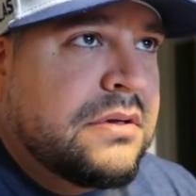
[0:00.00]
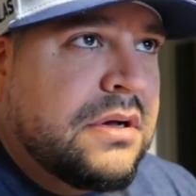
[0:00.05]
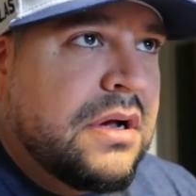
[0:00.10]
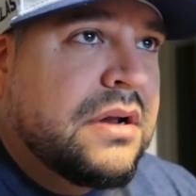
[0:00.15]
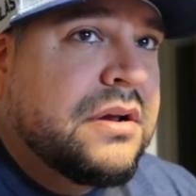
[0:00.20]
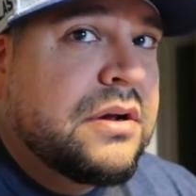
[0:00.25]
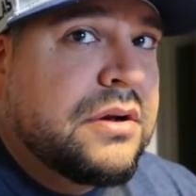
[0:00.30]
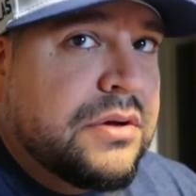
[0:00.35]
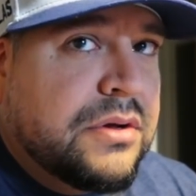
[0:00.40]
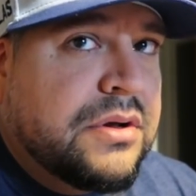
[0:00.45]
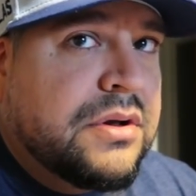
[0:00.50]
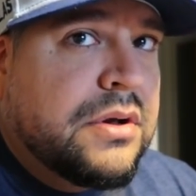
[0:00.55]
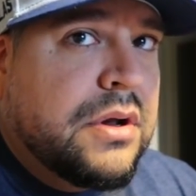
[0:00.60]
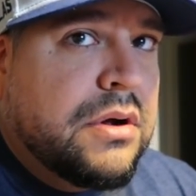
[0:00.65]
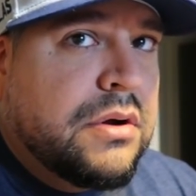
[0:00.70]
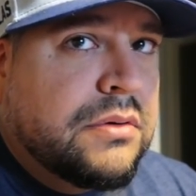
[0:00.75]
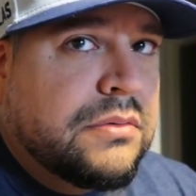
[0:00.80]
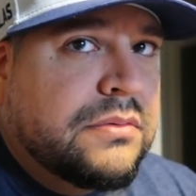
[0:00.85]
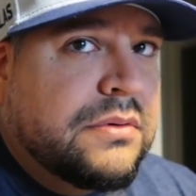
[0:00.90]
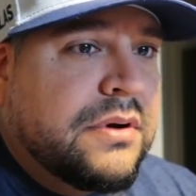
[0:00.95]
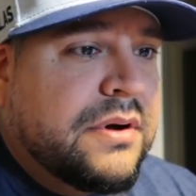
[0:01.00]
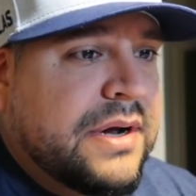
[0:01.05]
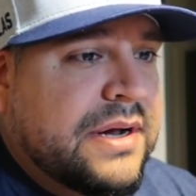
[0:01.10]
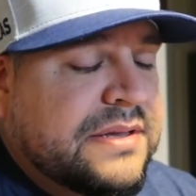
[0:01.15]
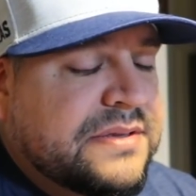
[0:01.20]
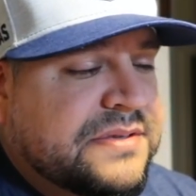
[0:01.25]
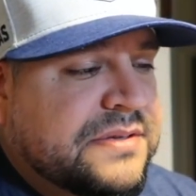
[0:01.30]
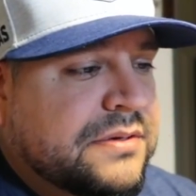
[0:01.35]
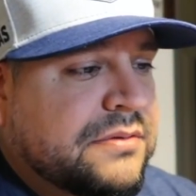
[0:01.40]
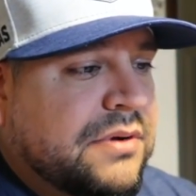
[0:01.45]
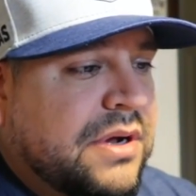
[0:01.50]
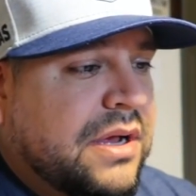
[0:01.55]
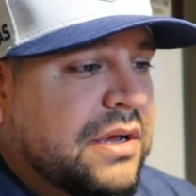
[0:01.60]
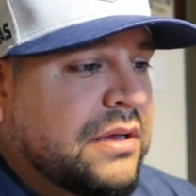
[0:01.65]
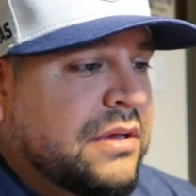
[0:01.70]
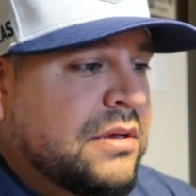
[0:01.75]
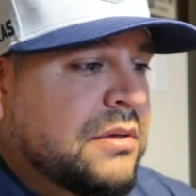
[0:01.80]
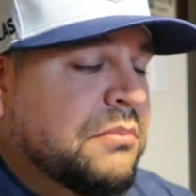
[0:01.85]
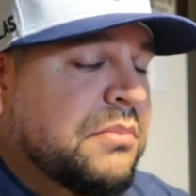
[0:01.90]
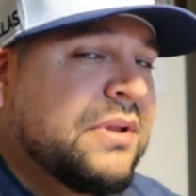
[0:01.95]
on a good note, right? So do I.
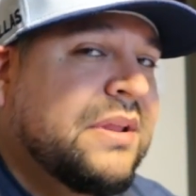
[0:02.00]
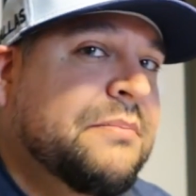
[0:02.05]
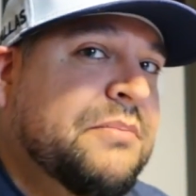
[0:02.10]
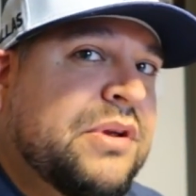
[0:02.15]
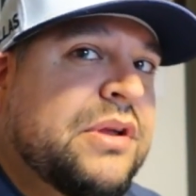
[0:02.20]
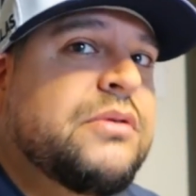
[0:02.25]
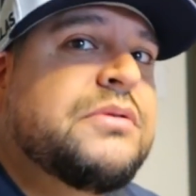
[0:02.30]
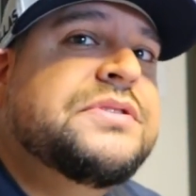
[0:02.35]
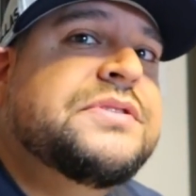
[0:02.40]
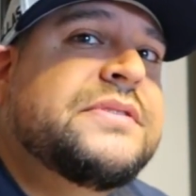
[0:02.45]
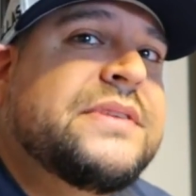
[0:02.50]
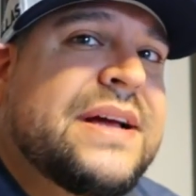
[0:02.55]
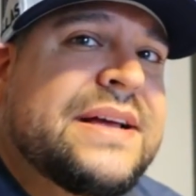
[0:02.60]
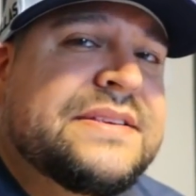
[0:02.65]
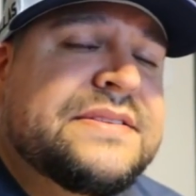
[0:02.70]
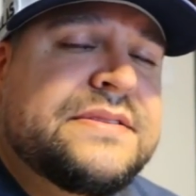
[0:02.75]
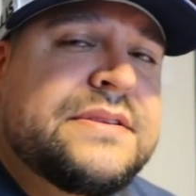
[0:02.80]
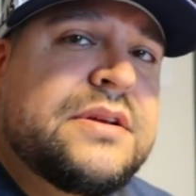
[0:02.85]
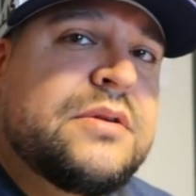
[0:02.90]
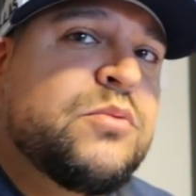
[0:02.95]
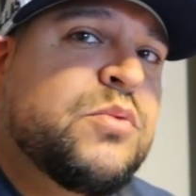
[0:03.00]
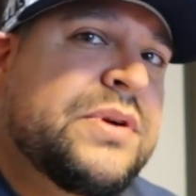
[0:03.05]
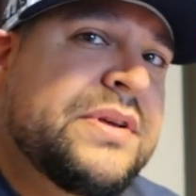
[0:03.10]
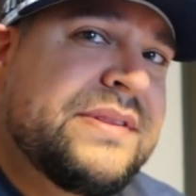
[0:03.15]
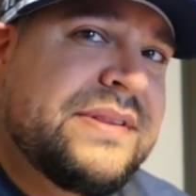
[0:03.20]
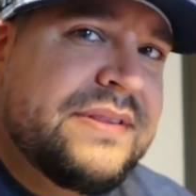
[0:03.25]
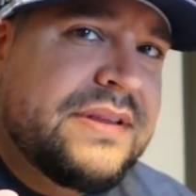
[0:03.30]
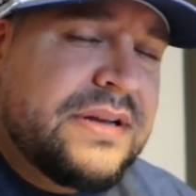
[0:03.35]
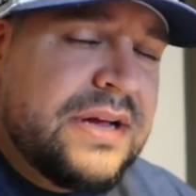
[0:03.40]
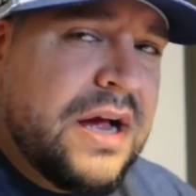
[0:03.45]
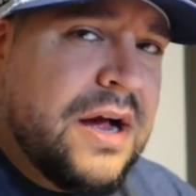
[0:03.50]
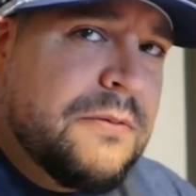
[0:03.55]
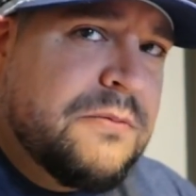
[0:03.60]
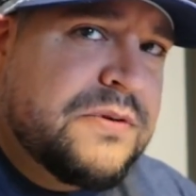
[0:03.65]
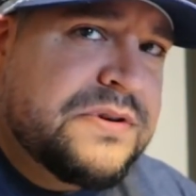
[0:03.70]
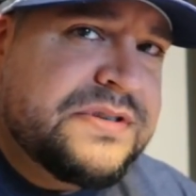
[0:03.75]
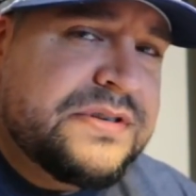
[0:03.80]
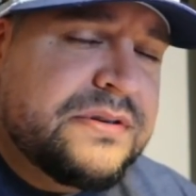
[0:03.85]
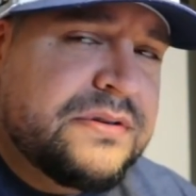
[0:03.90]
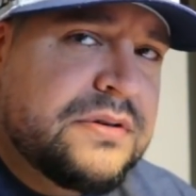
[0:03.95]
But let me know what you guys think. What do you think the
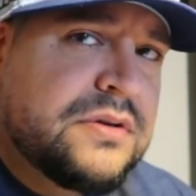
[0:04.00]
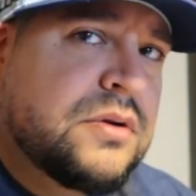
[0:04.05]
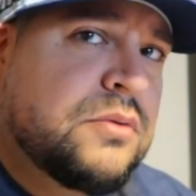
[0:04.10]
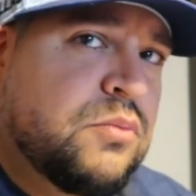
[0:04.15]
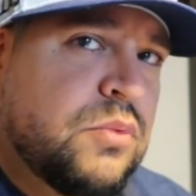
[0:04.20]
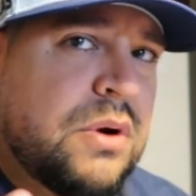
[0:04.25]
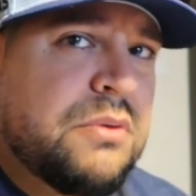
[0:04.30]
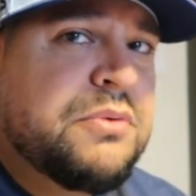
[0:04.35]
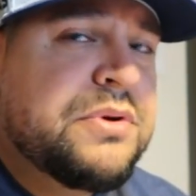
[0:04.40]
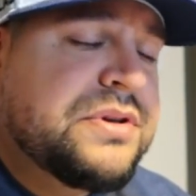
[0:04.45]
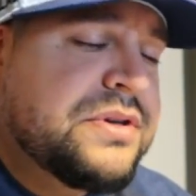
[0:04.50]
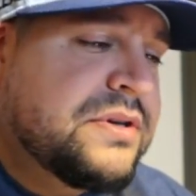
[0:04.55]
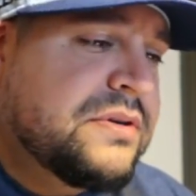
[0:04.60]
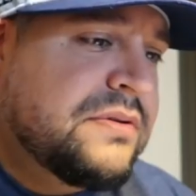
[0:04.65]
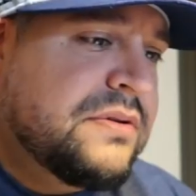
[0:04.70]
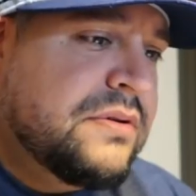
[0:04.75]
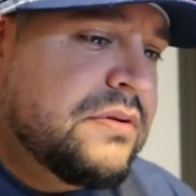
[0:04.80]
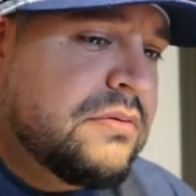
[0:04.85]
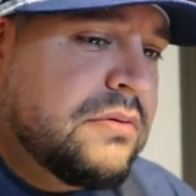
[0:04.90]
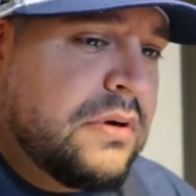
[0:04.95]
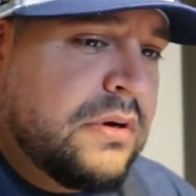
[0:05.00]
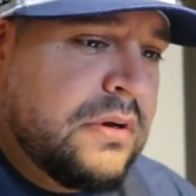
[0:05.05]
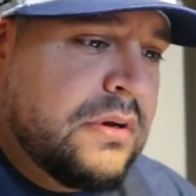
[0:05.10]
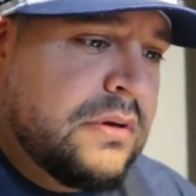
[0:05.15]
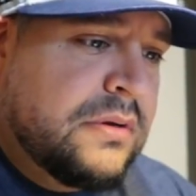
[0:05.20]
Cowboys should do? What would you do?